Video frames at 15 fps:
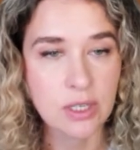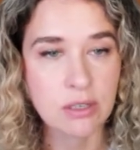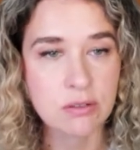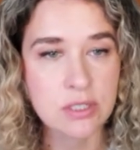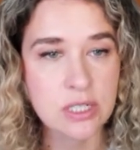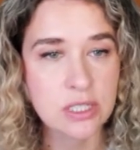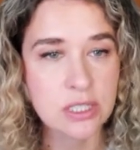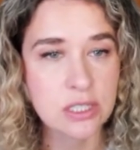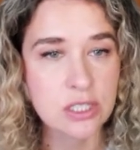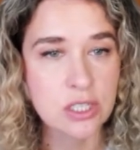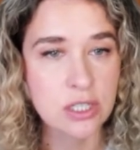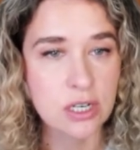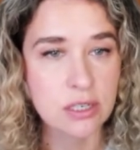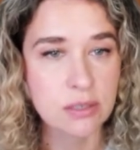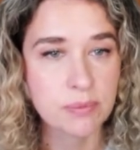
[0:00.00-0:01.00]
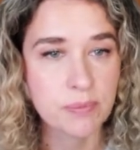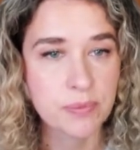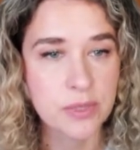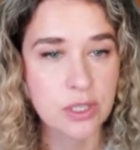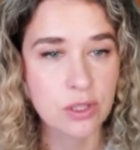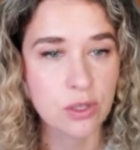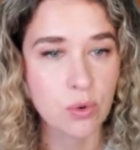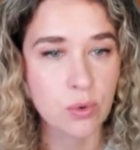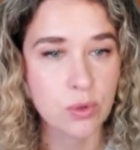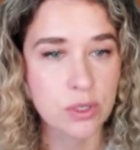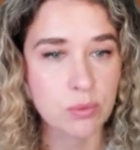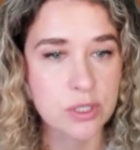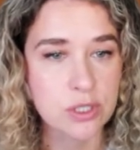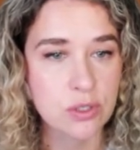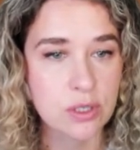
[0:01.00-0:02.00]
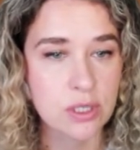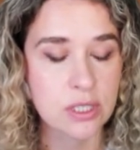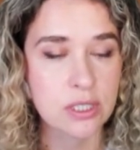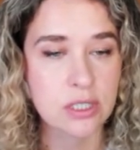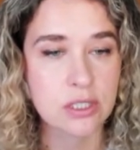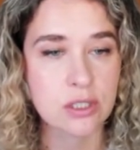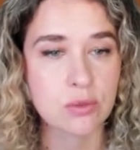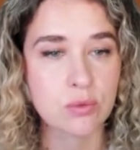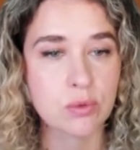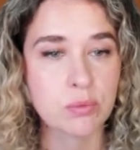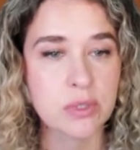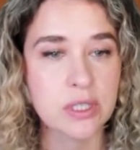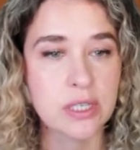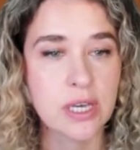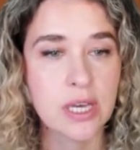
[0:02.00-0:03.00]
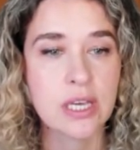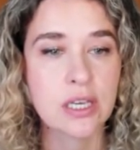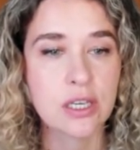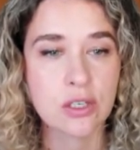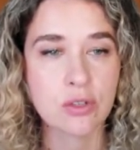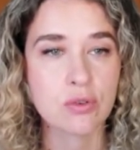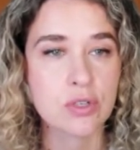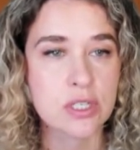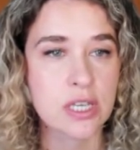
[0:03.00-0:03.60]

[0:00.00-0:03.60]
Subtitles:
Here is a little star in the corner. Once you click it, it will be in your